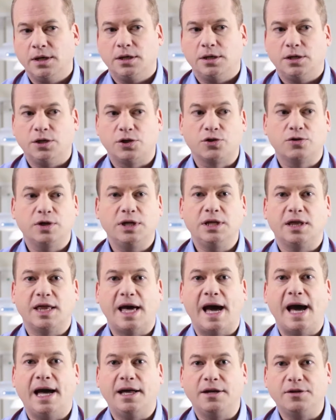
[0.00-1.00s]
You treat
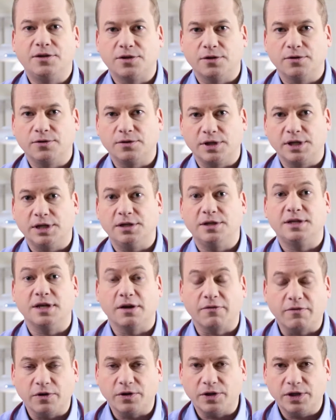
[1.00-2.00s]
that certainly
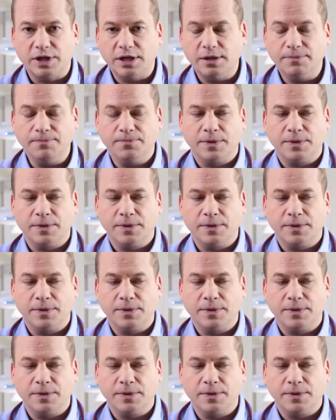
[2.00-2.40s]
differently,